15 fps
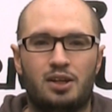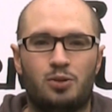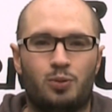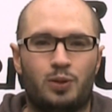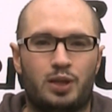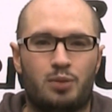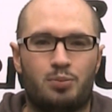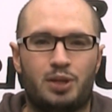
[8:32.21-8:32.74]

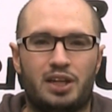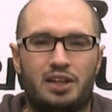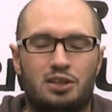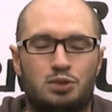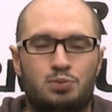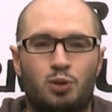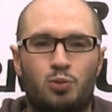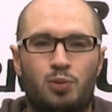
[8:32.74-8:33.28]
whether that be in a
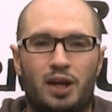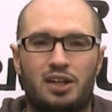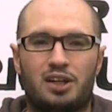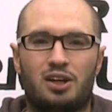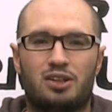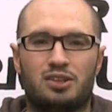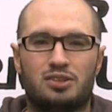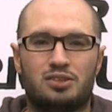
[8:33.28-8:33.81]
small back
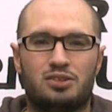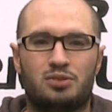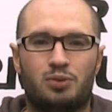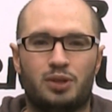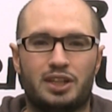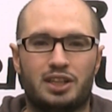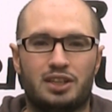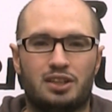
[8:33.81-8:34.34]
garden
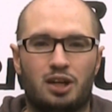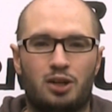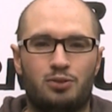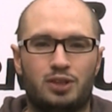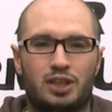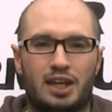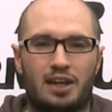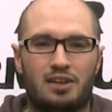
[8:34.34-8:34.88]
with a
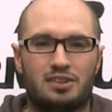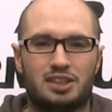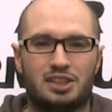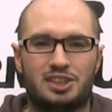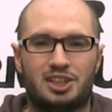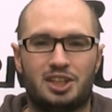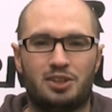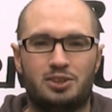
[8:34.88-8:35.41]
over-the-counter
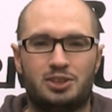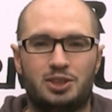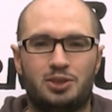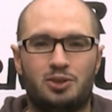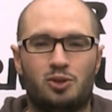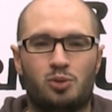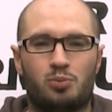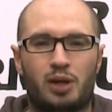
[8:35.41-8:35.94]

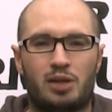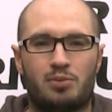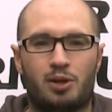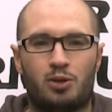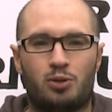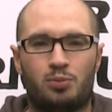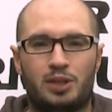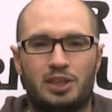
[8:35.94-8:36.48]
CO2 or break
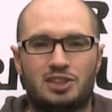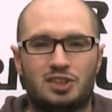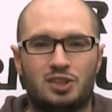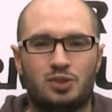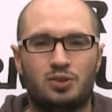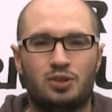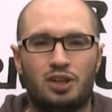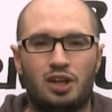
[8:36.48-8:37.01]
barrel
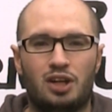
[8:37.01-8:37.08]
pistol,